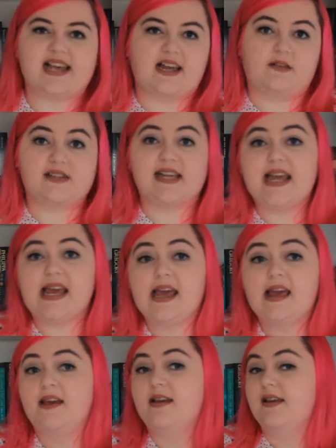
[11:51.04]
kind of setting,
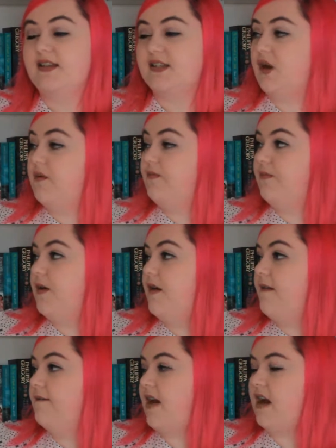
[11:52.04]
so I'm
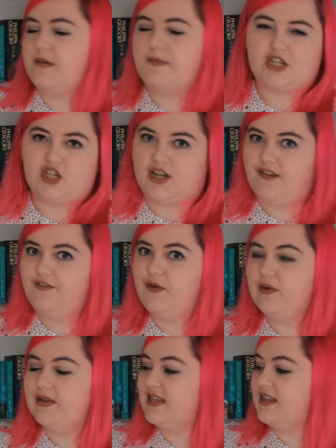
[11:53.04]
very much looking
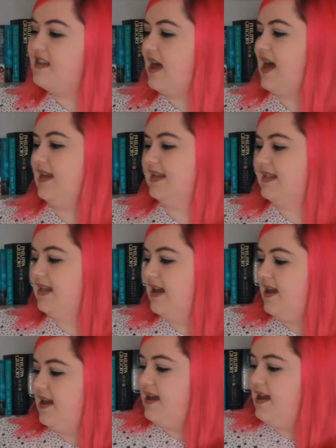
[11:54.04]
forward to that.
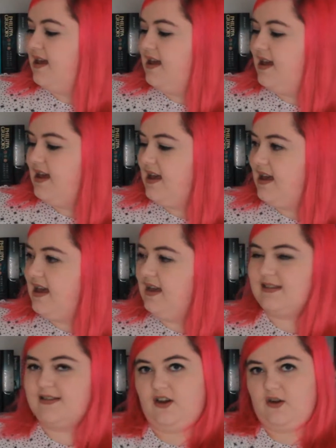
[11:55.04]

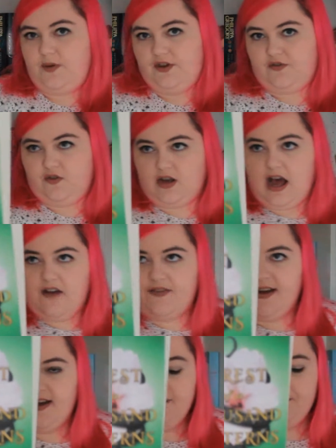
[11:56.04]
It's got a beautiful
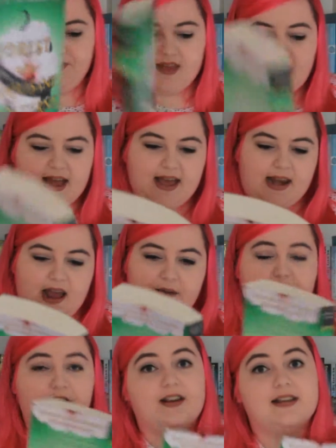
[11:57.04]
cover and
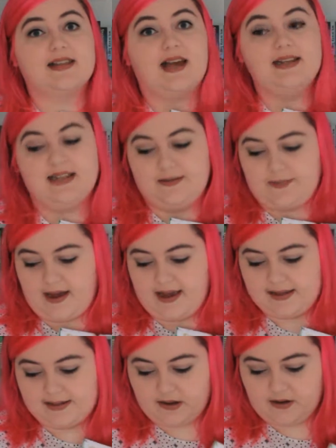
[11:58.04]
I'm very excited by
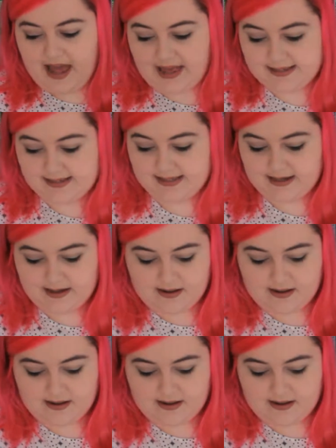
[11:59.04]
it. So yes,